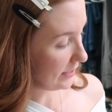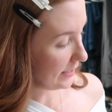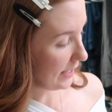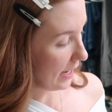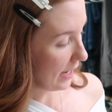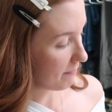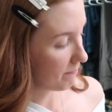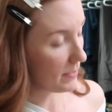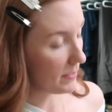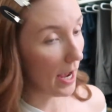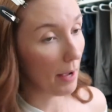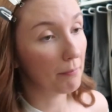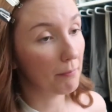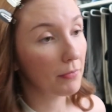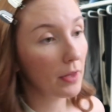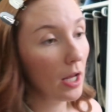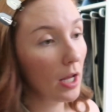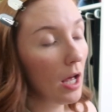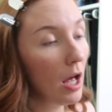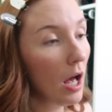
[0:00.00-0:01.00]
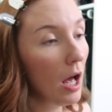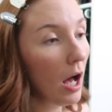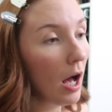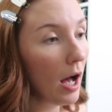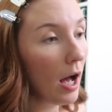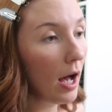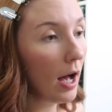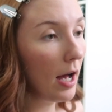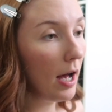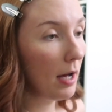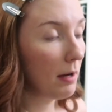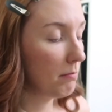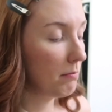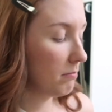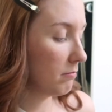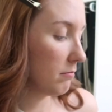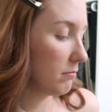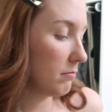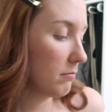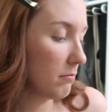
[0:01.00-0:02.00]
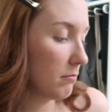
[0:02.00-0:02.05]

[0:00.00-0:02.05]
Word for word: a day. Yeah. Um,